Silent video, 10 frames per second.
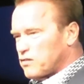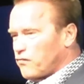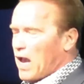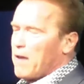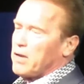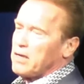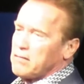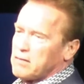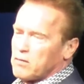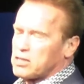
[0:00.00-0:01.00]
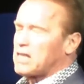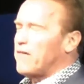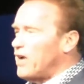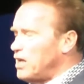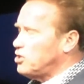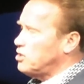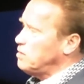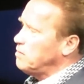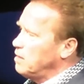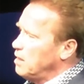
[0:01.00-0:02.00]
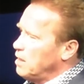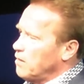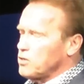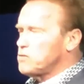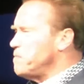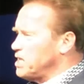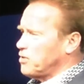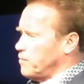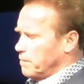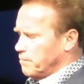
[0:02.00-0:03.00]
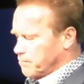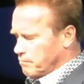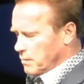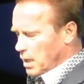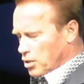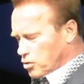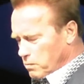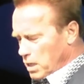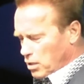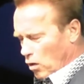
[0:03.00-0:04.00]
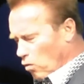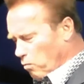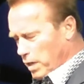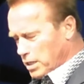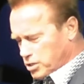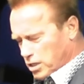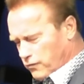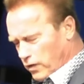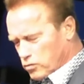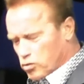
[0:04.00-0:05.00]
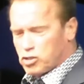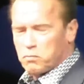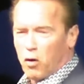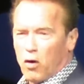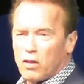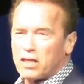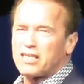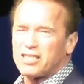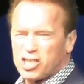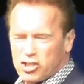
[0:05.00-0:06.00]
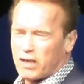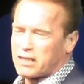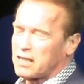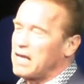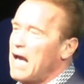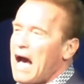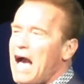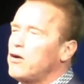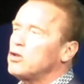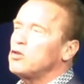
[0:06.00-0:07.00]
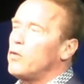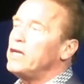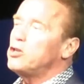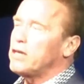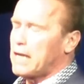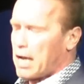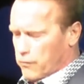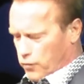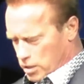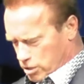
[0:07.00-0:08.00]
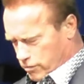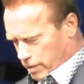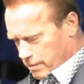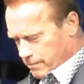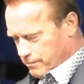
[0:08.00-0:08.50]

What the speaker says: was famine, there was starvation, there was misery. And to me, the whole place just felt too small and constricted. I couldn't wait to get out of Austria.